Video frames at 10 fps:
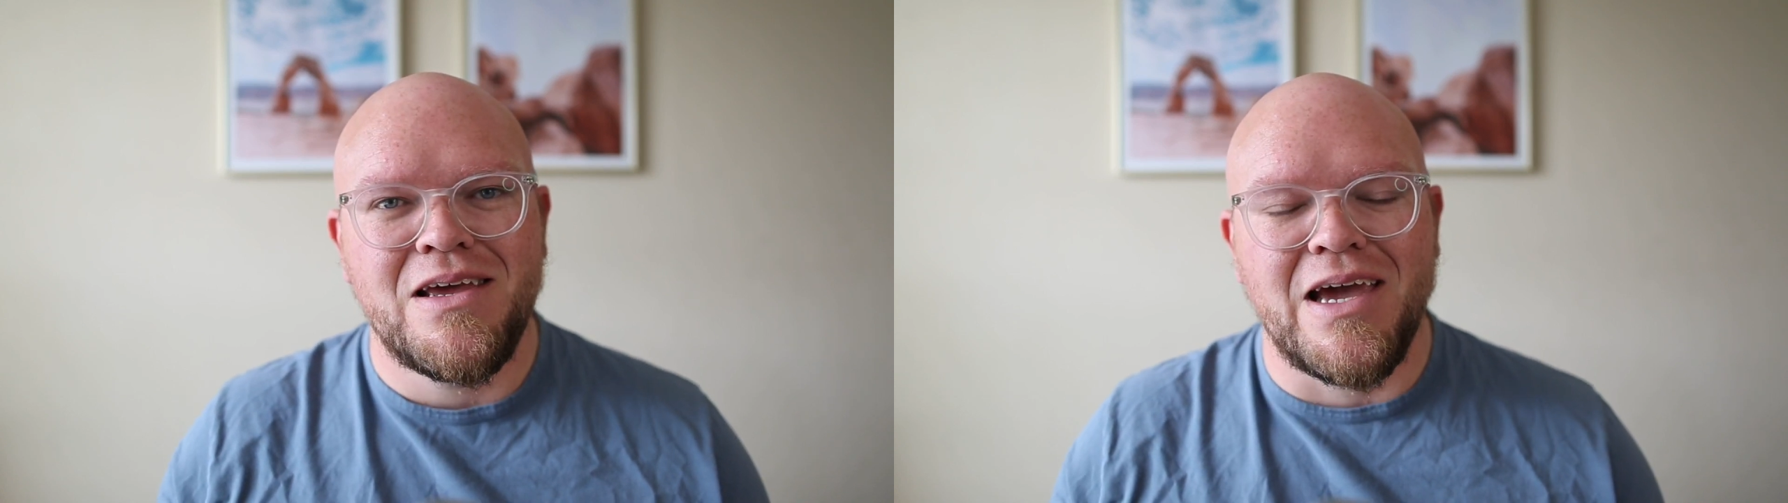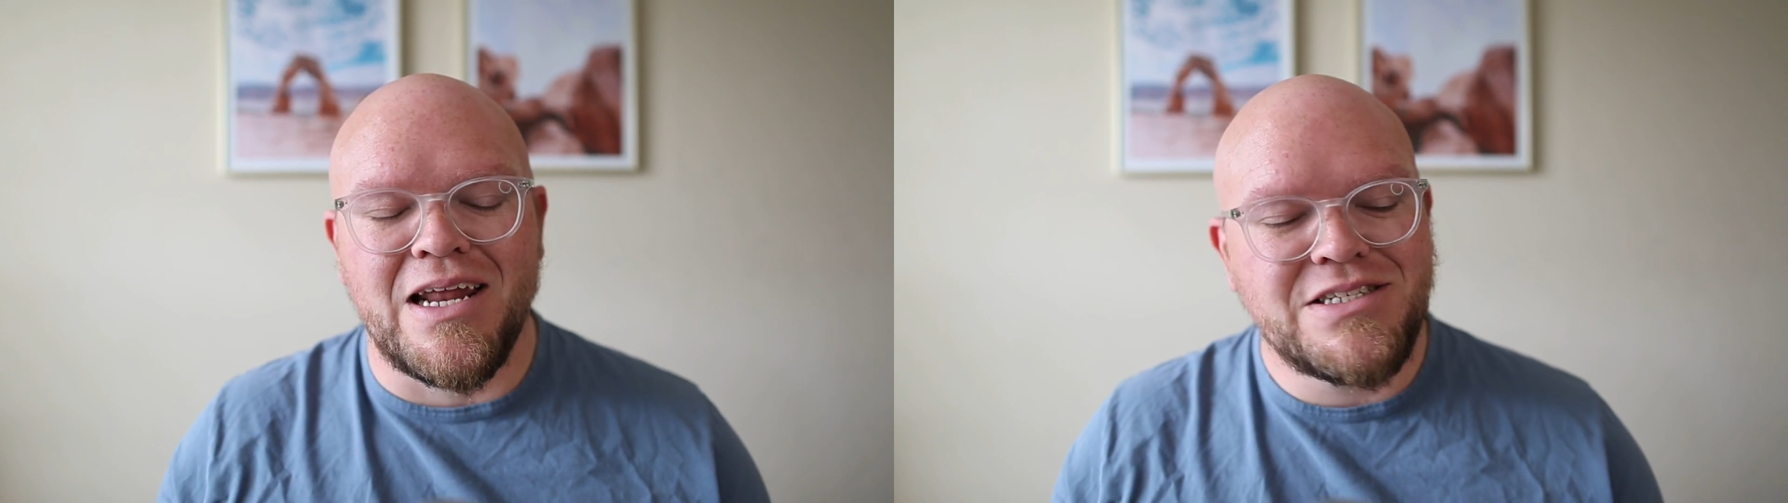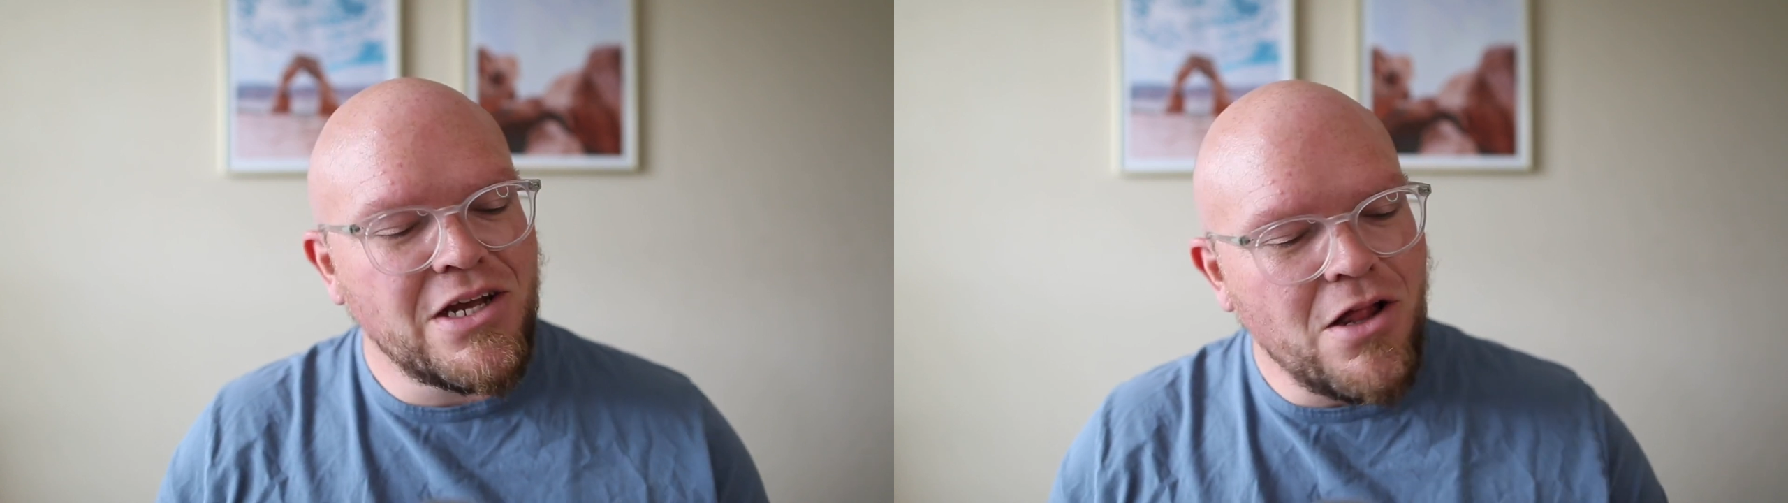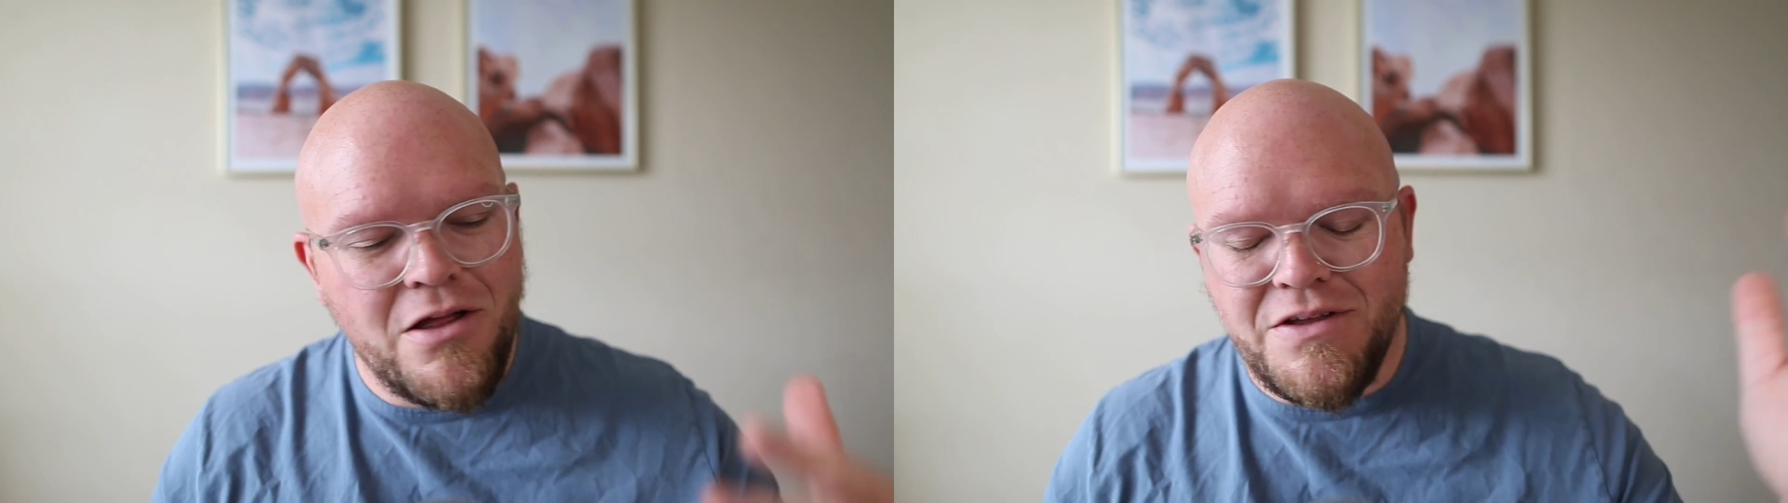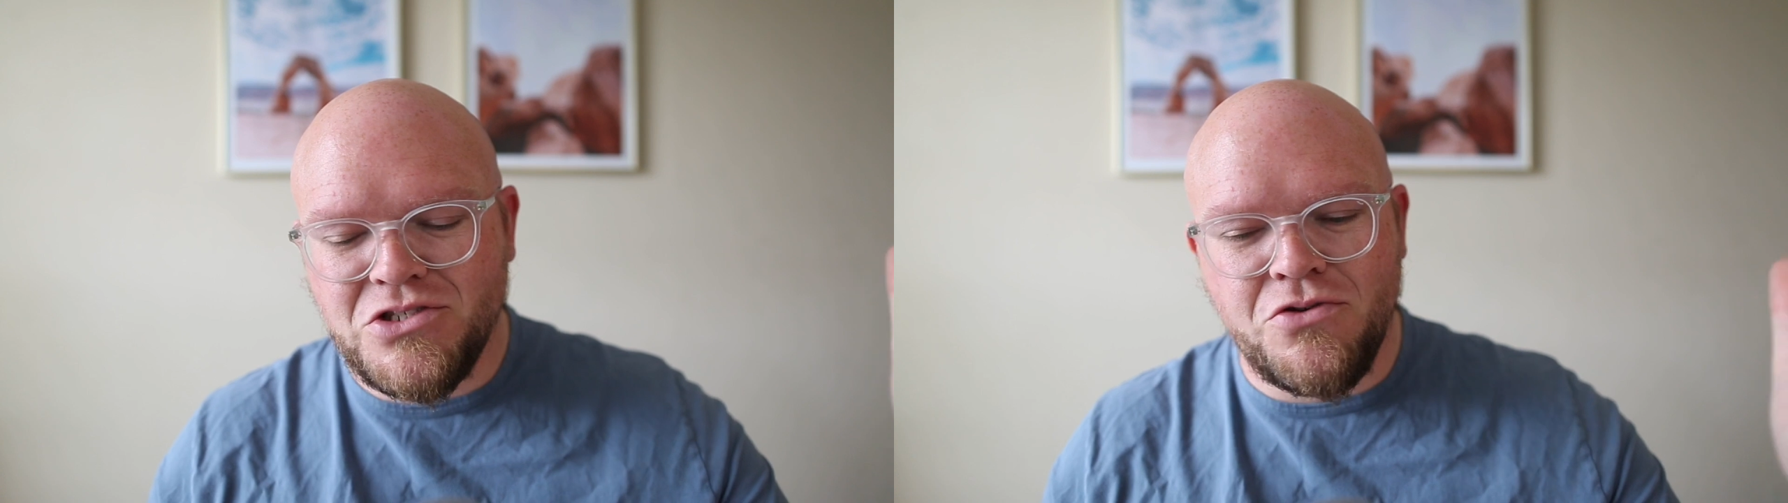And I tell all
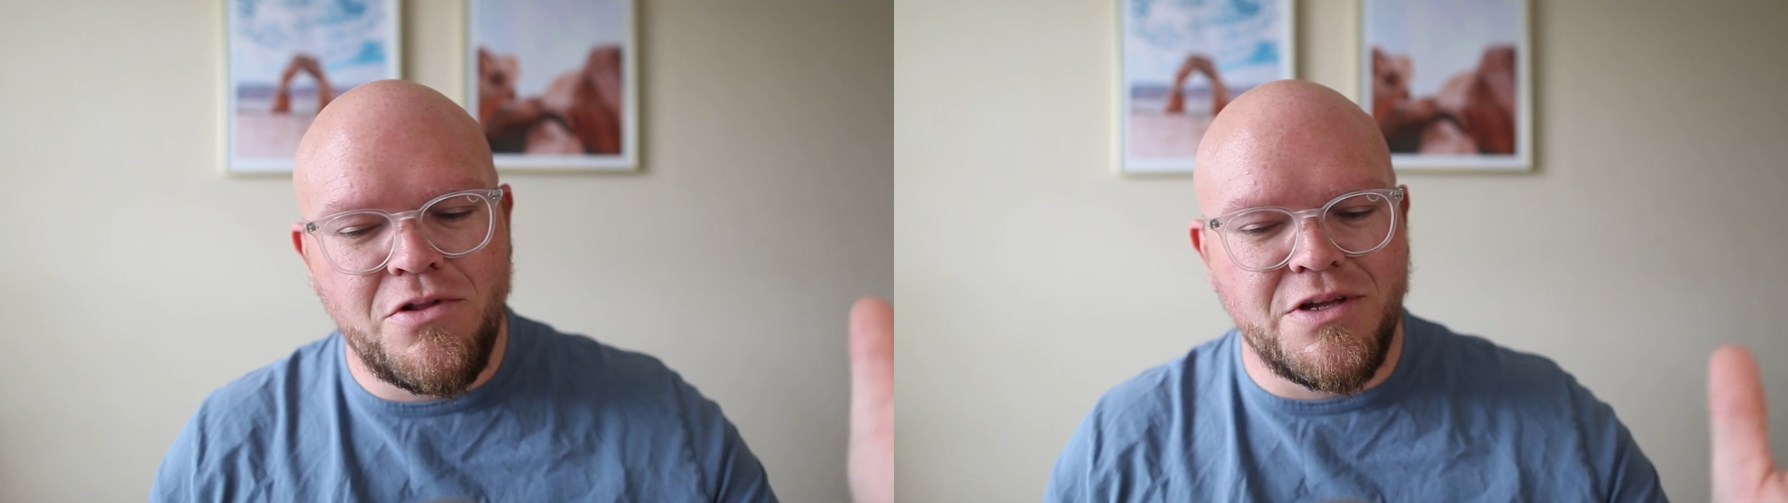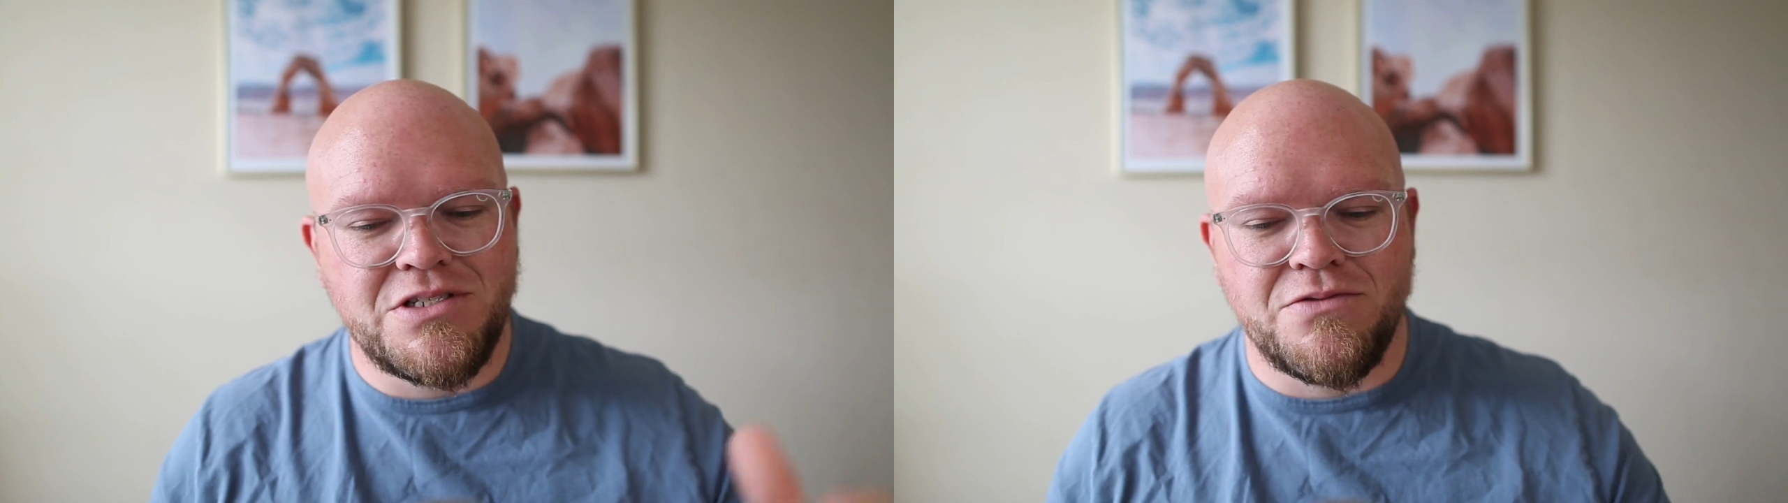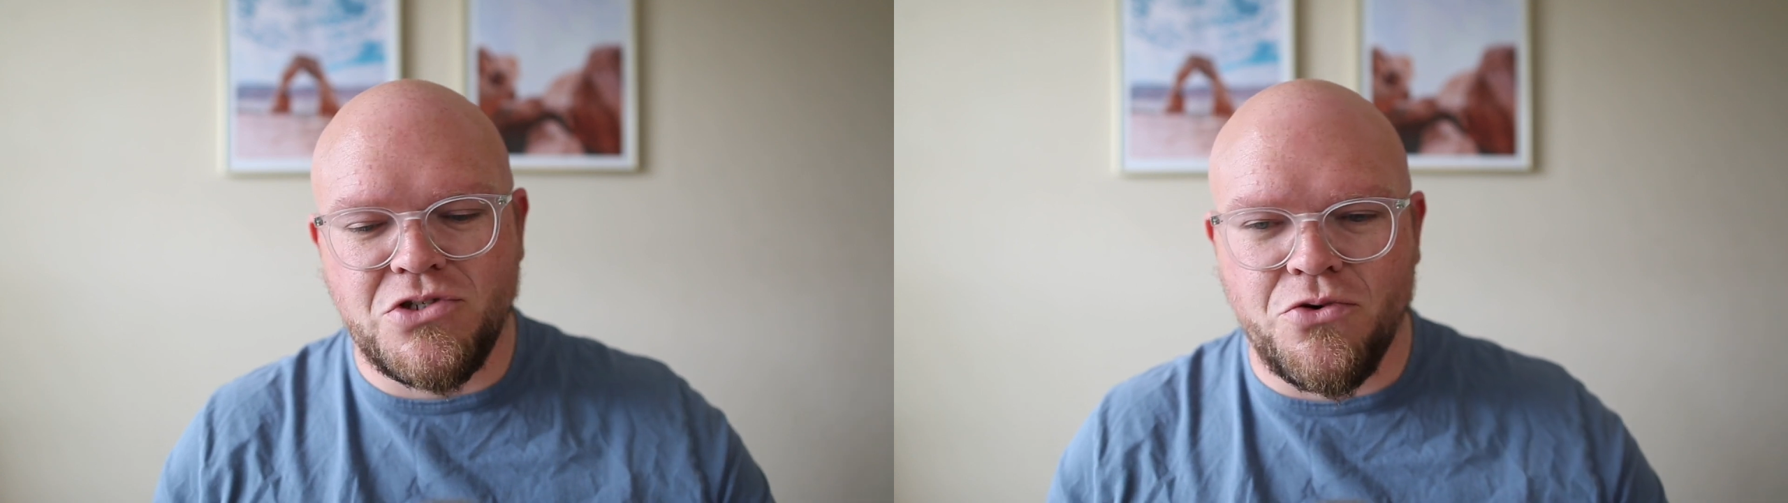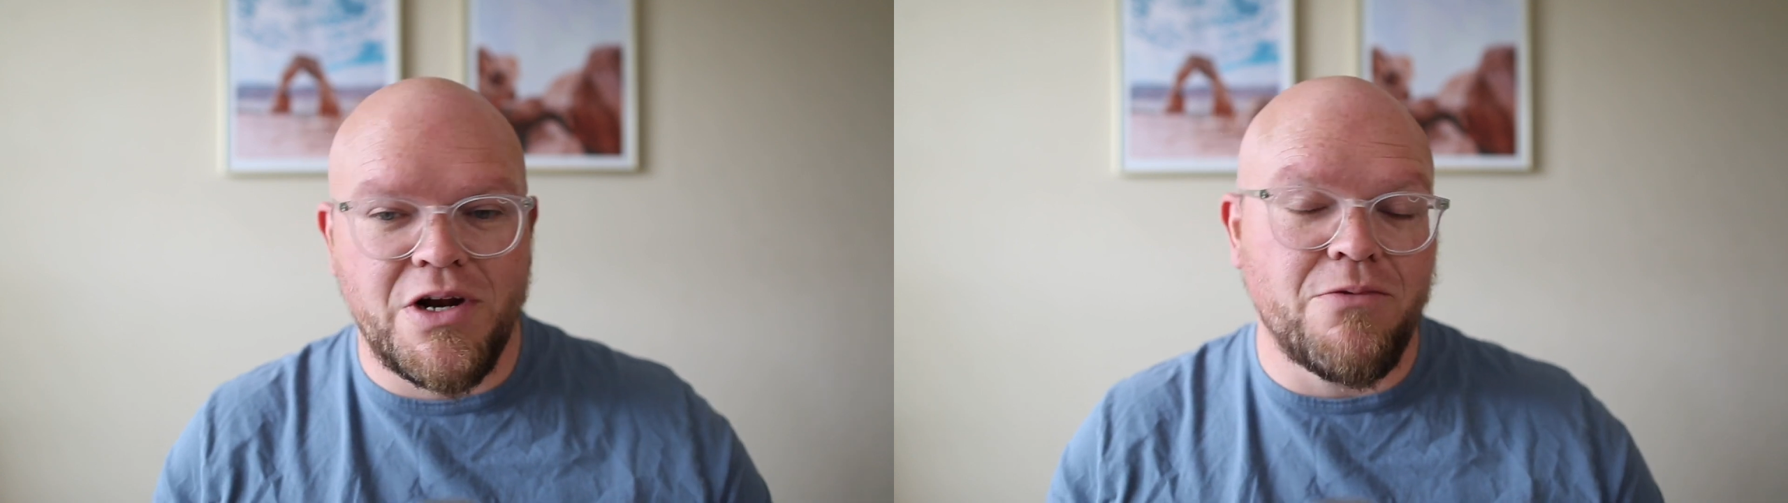of this through the lens of a story.